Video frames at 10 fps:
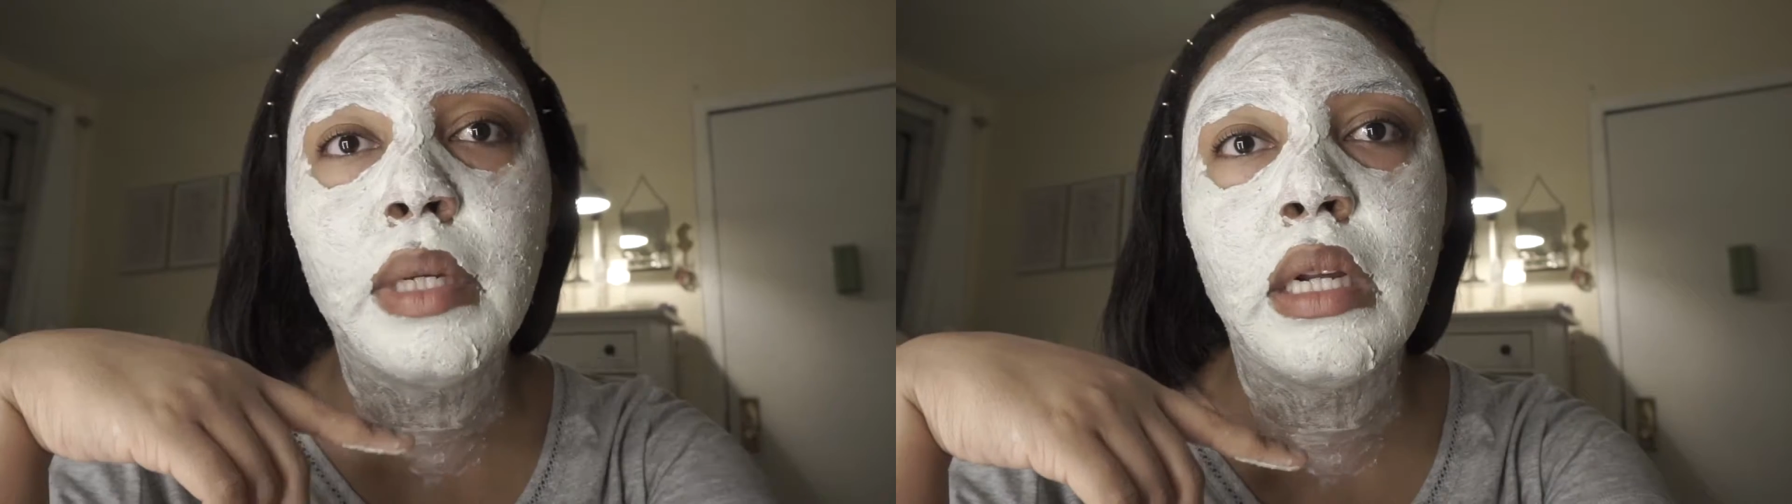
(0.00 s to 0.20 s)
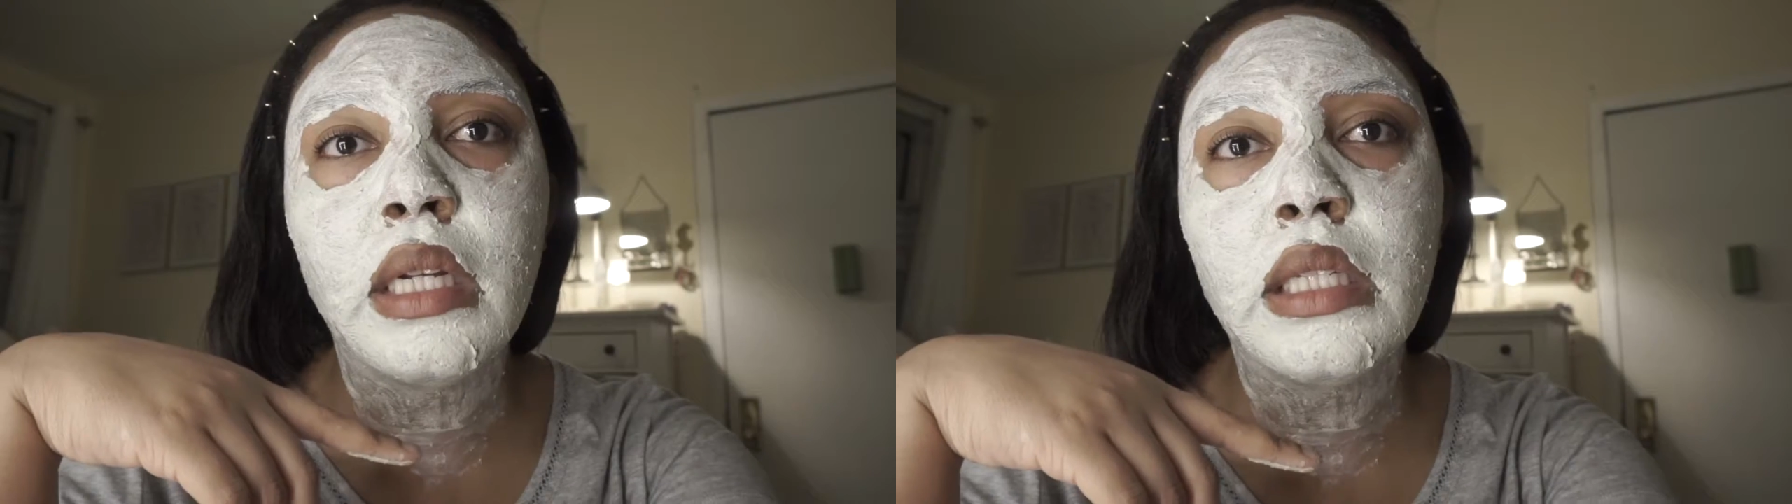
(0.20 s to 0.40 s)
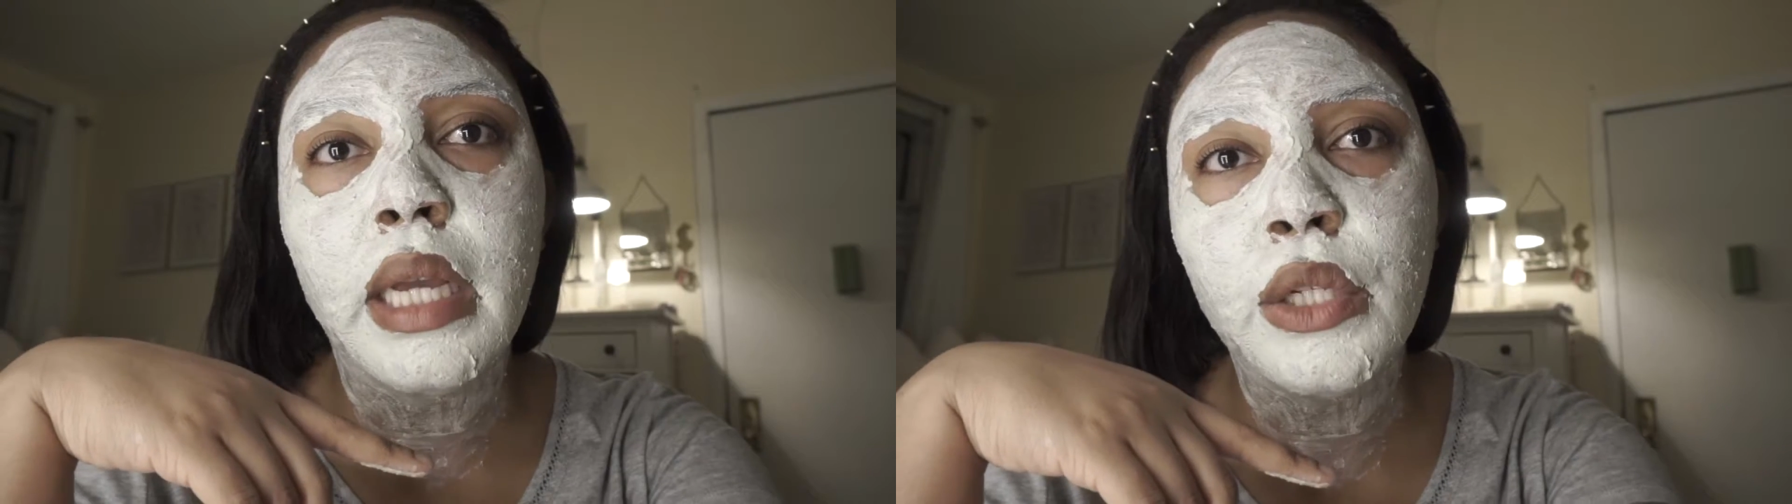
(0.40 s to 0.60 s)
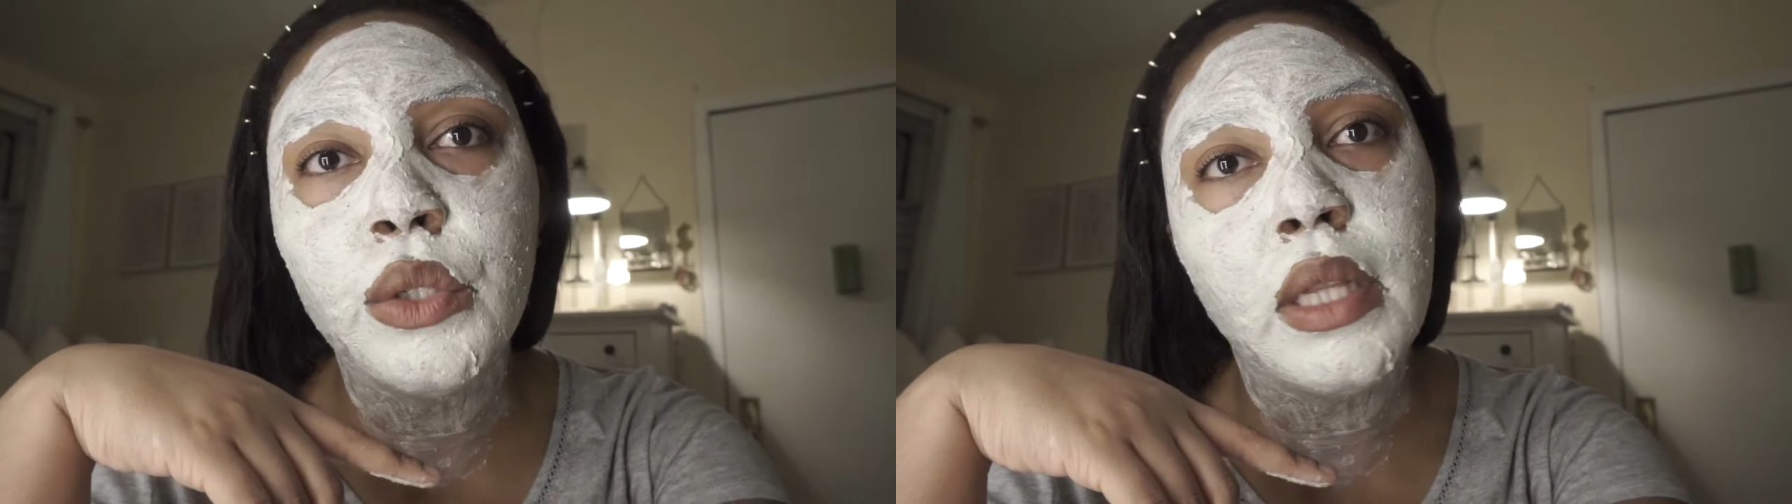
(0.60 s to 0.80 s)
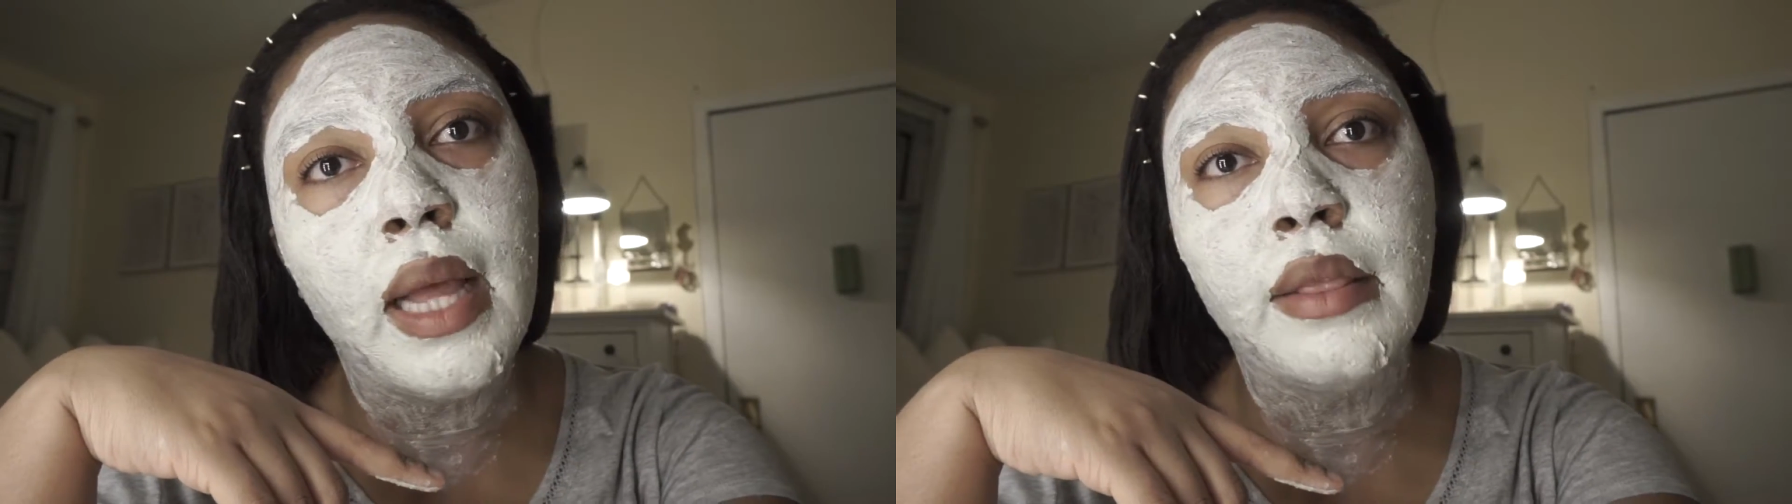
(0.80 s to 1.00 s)
I'm gonna continue to
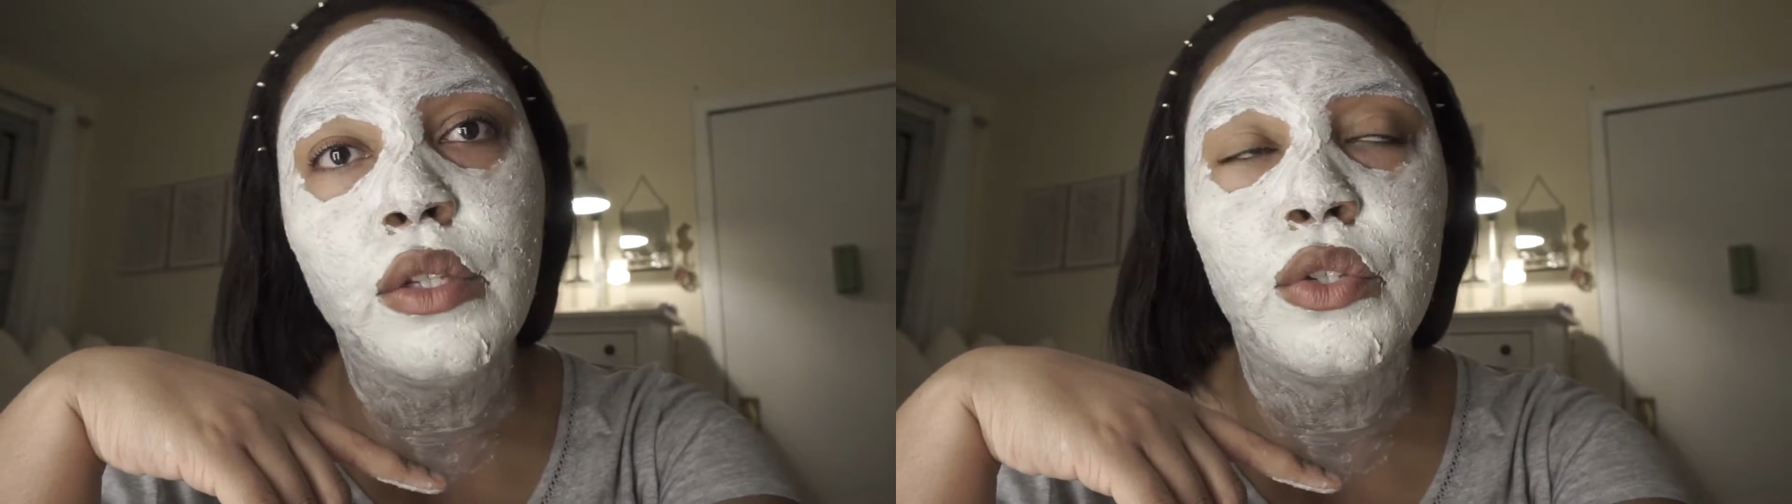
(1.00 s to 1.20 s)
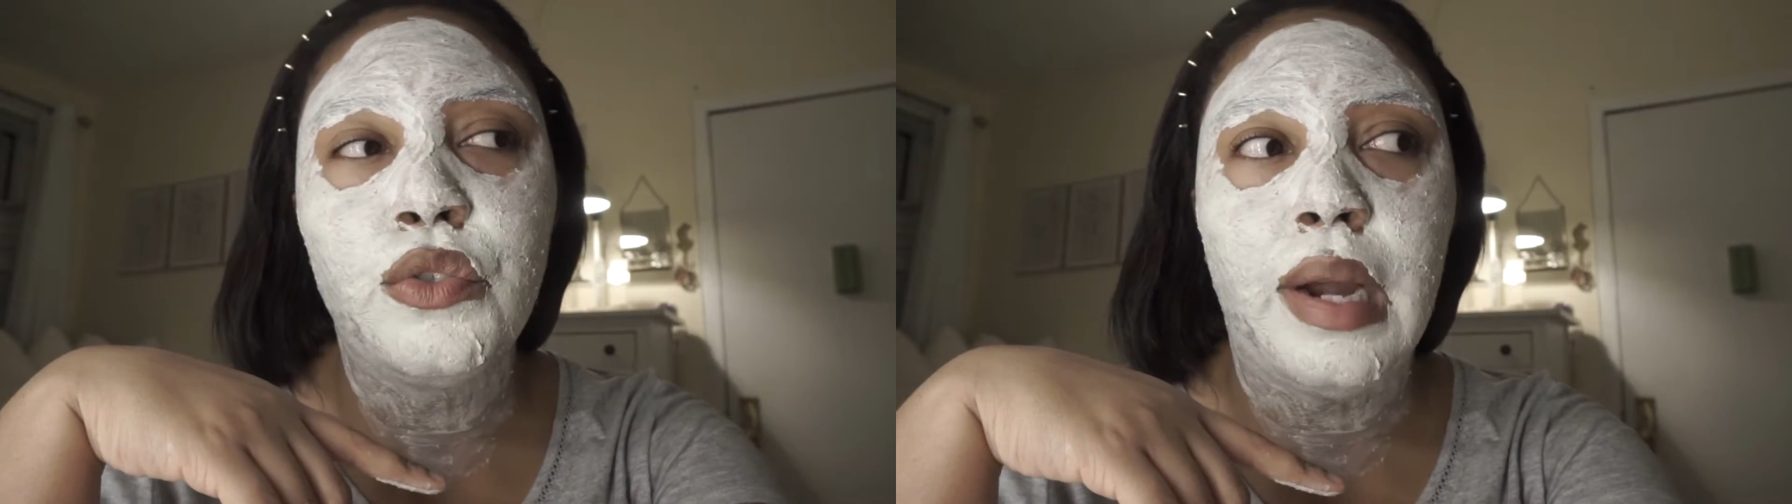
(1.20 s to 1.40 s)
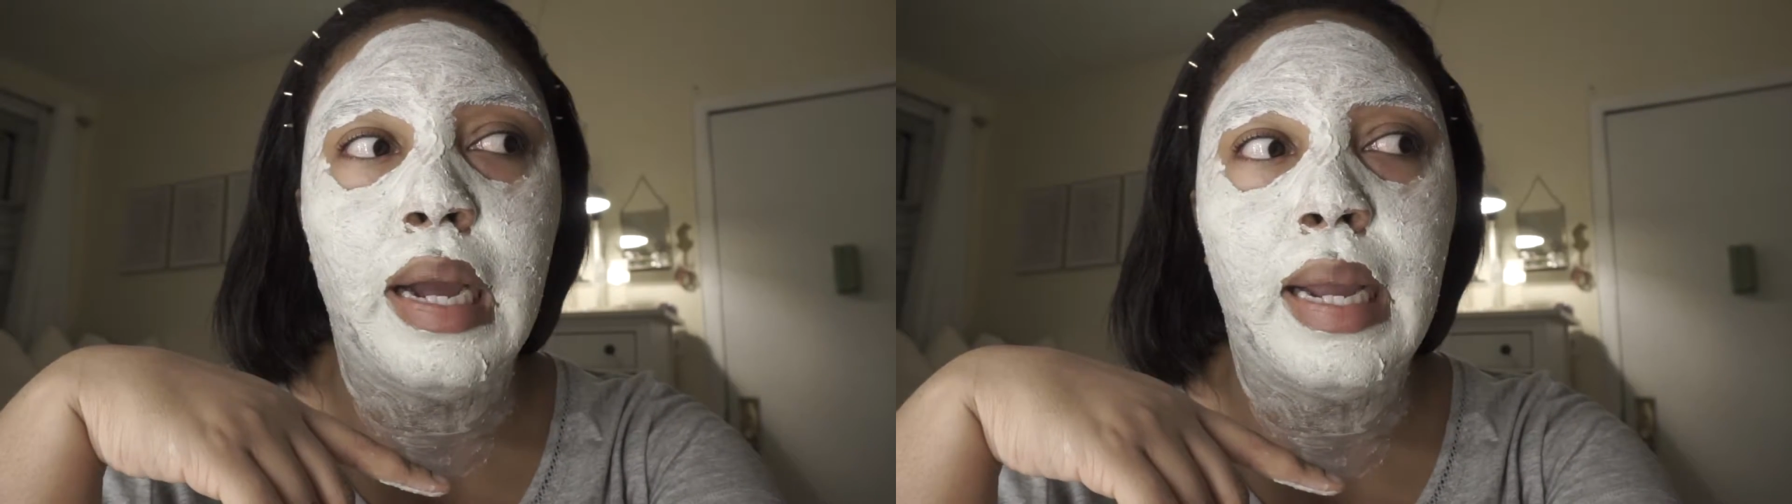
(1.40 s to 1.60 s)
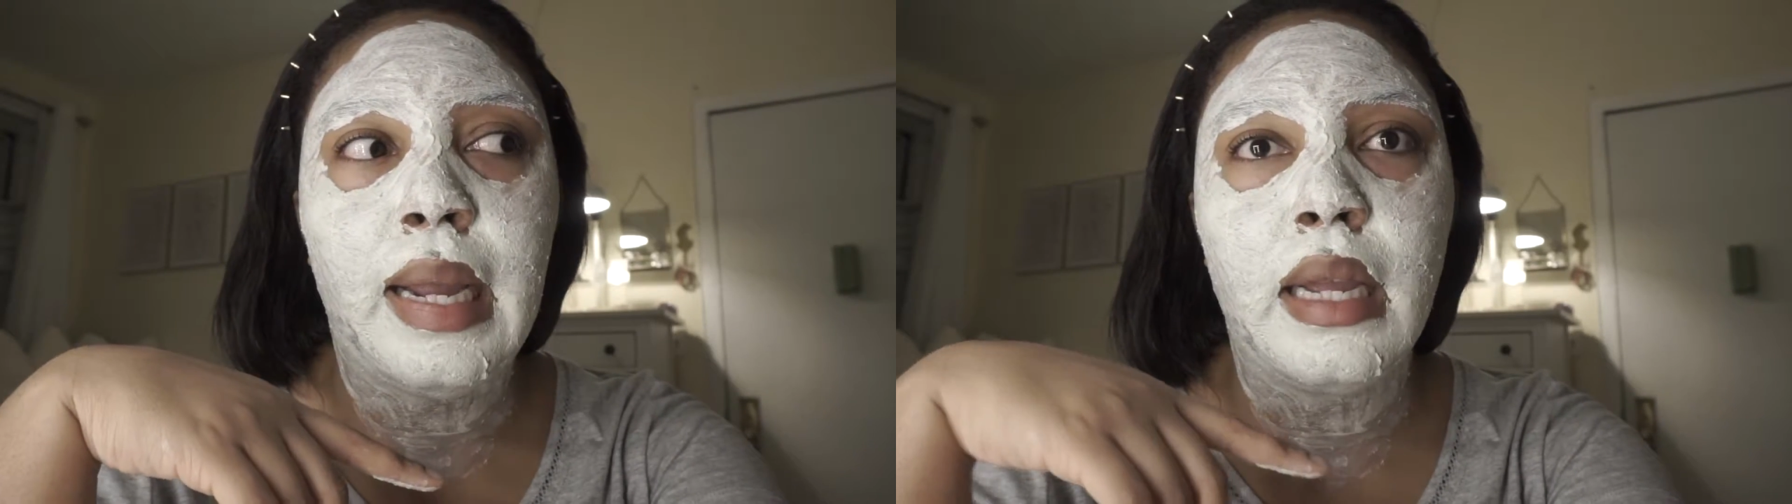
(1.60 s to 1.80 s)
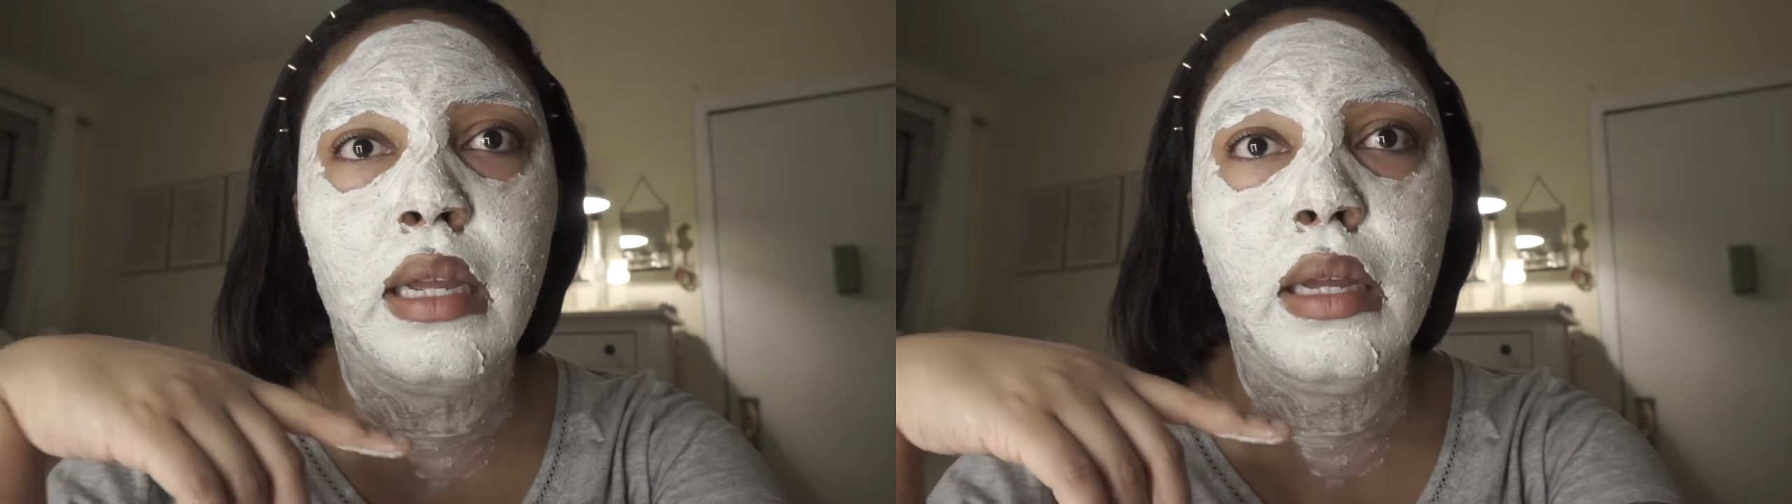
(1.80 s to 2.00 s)
let this
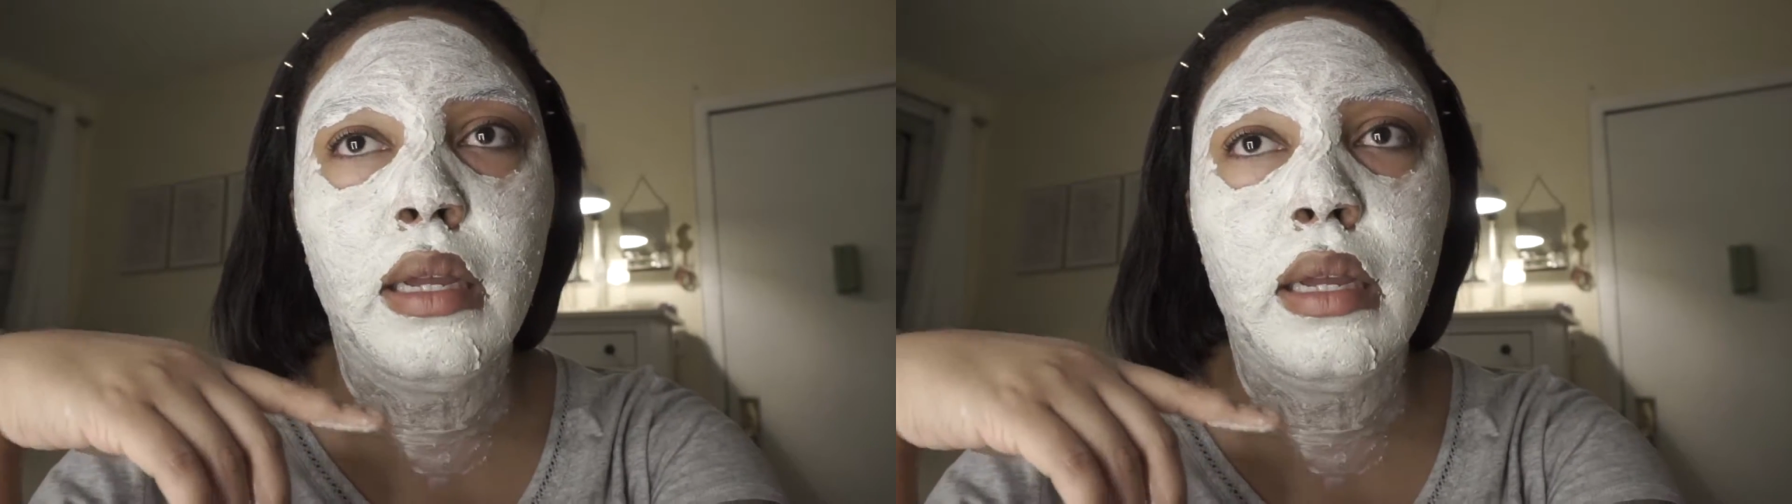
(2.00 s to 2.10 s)
dry,